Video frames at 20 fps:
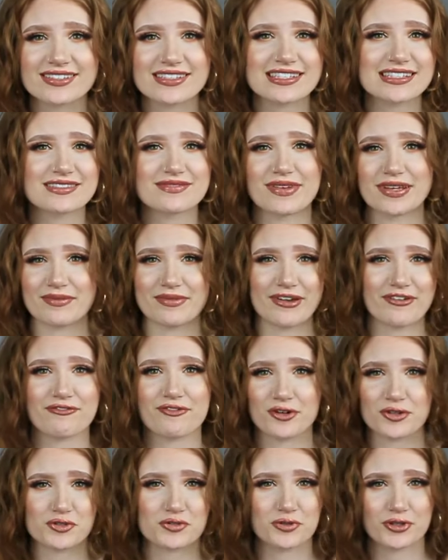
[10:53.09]
This is like my
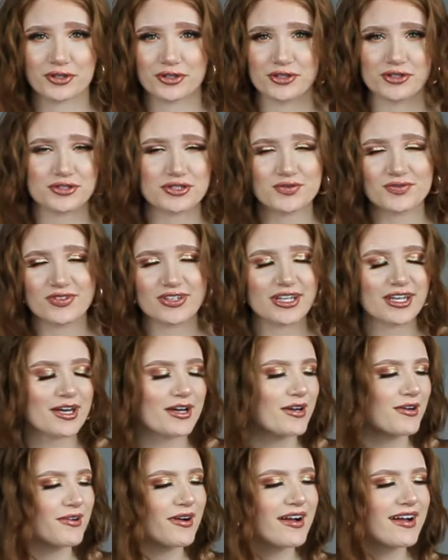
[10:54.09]
first real YouTube
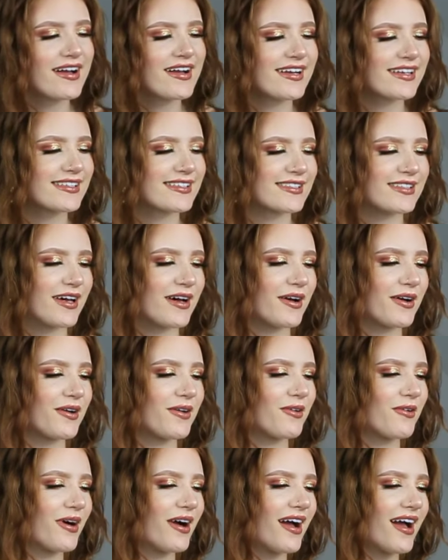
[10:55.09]
video,
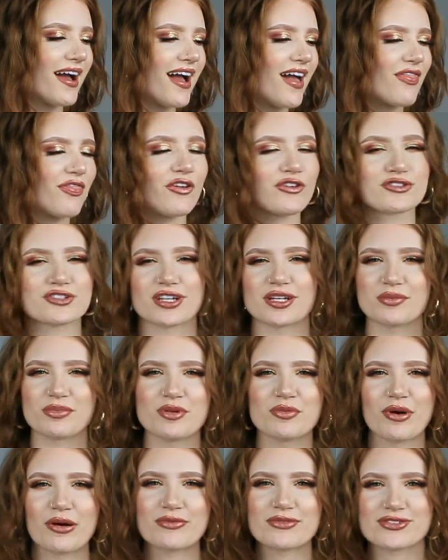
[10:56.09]
so there's gonna
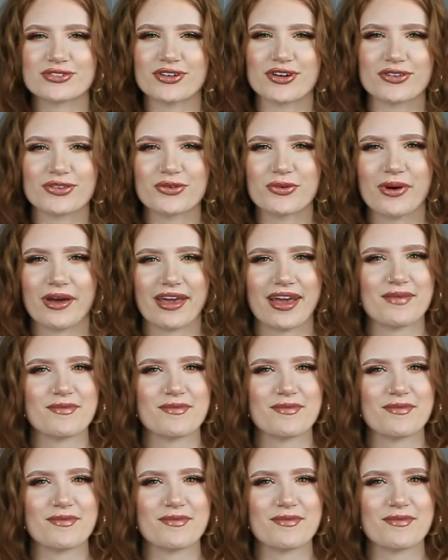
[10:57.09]
be bumps along the way.